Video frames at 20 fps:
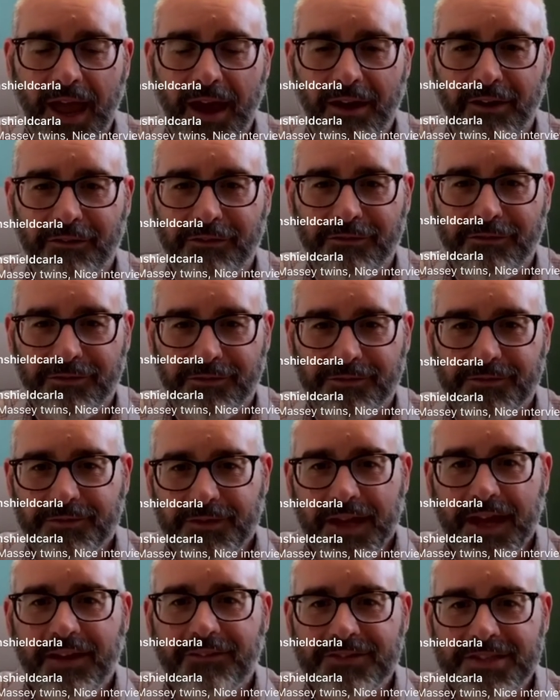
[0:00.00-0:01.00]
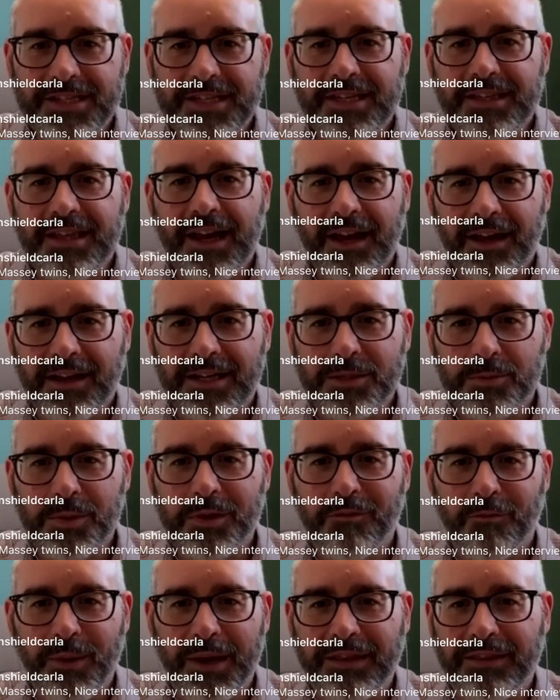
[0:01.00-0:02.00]
have have seen that because
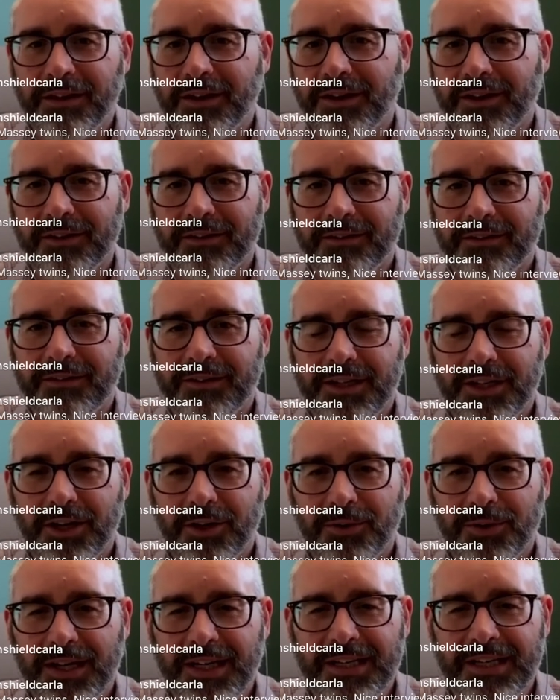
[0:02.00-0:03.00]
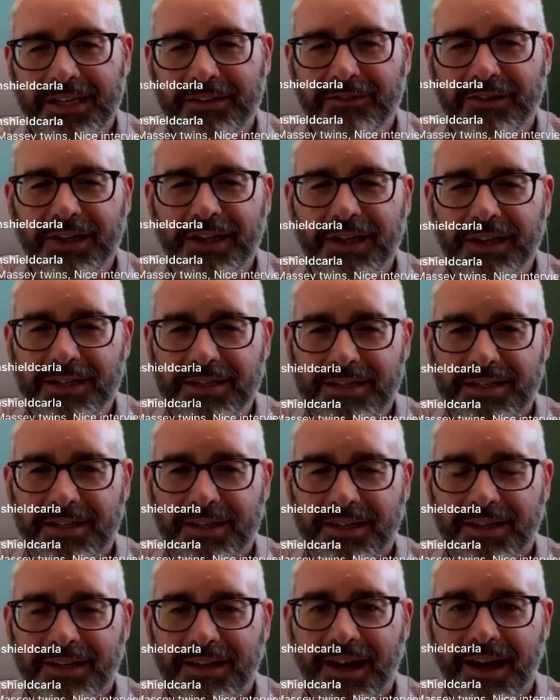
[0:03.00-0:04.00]
we've been there, you know, in evenings,
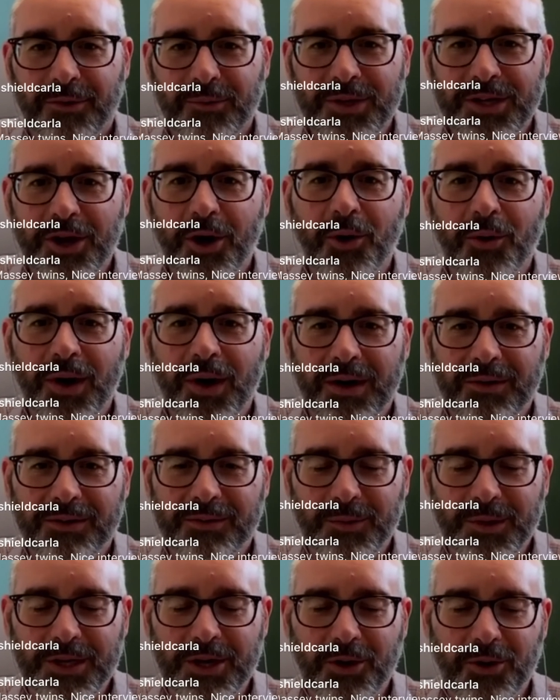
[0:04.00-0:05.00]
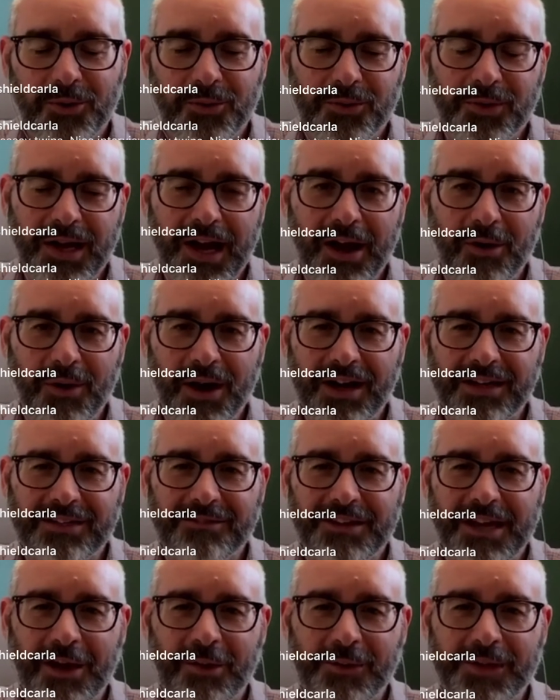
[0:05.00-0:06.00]
and we know we know how
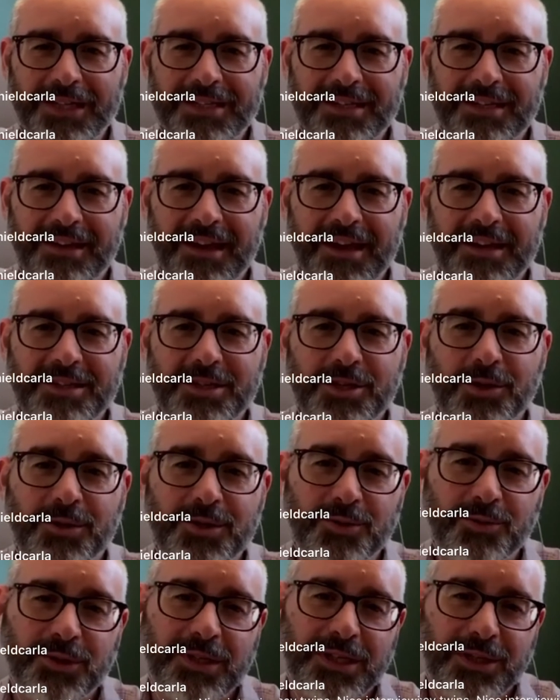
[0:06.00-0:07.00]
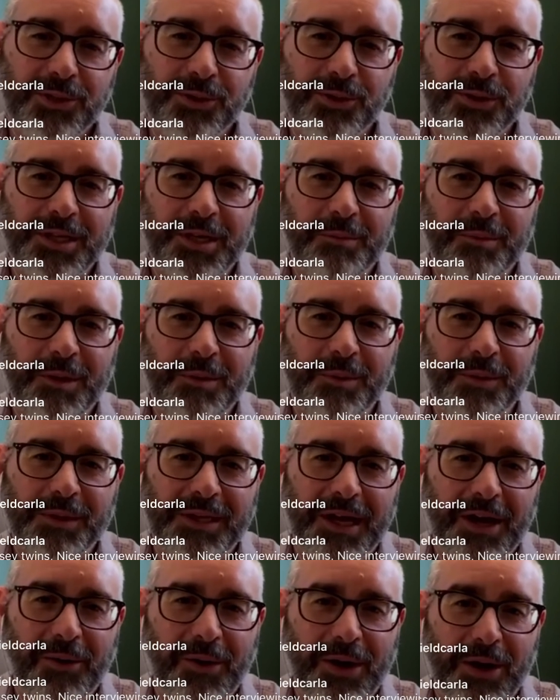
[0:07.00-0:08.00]
active the owl is at night. So it's really cool that people
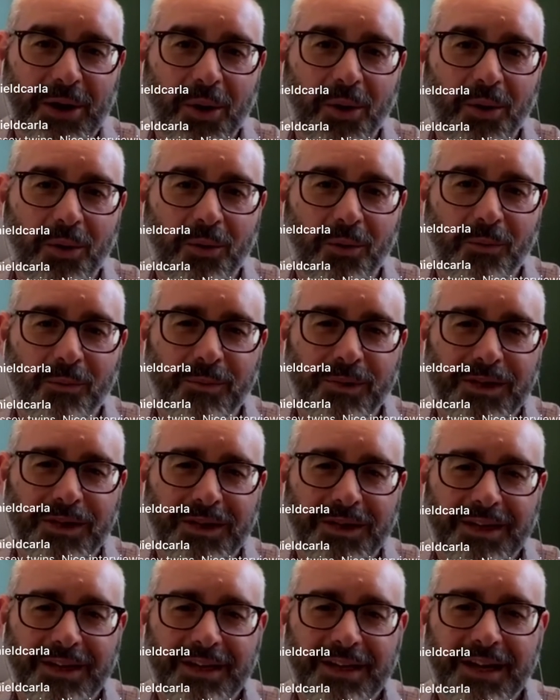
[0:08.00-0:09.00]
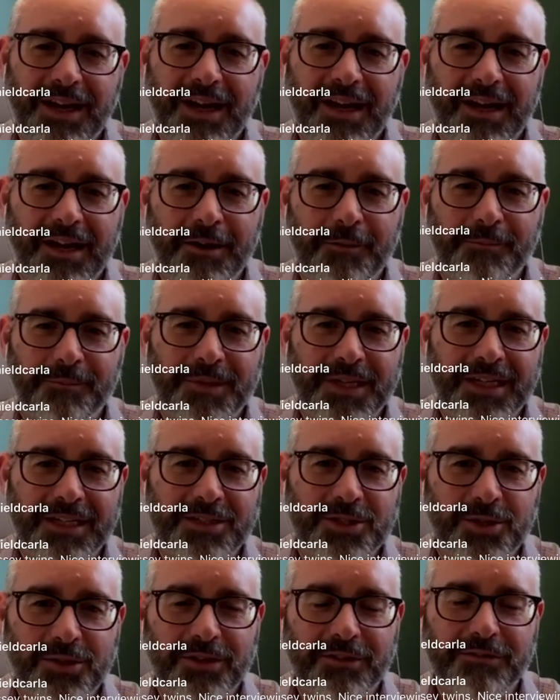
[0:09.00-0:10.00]
now at home um, can
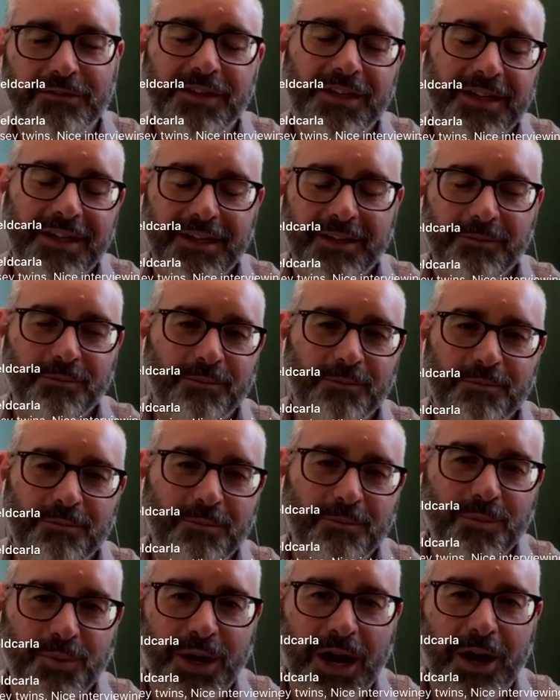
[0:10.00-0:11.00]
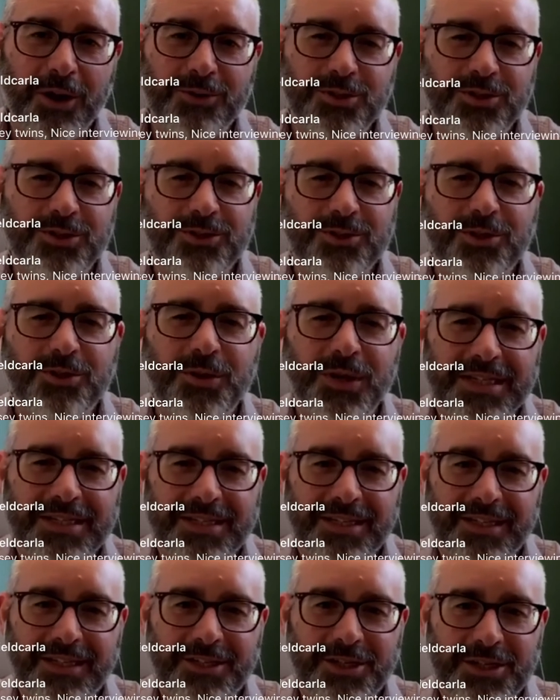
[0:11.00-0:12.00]
sort of browse through and
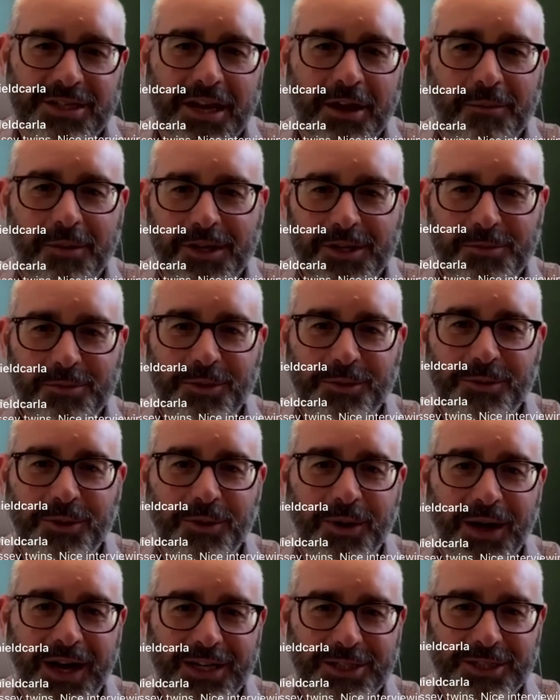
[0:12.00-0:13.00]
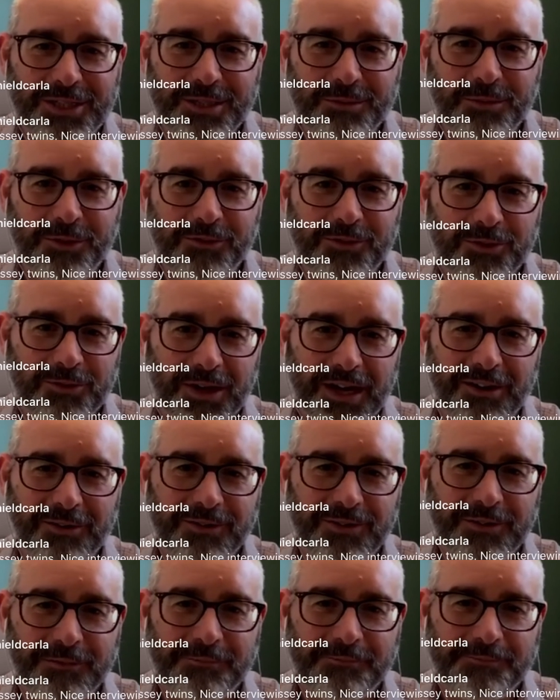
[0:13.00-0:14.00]
see just how much Bubo actually moves
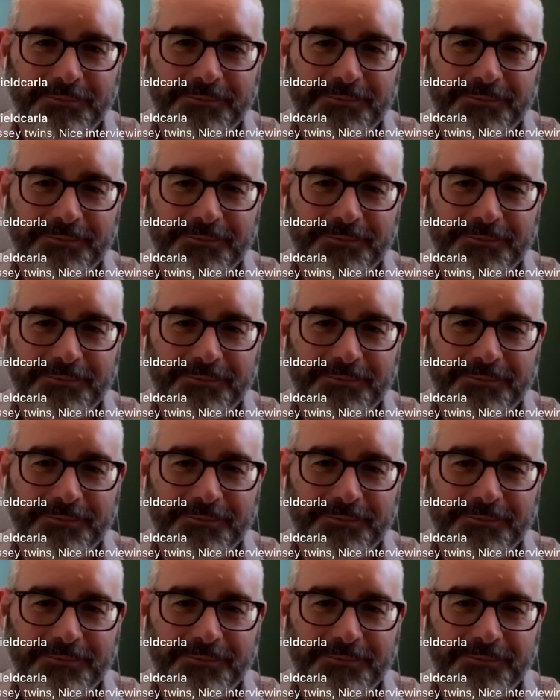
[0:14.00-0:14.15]
around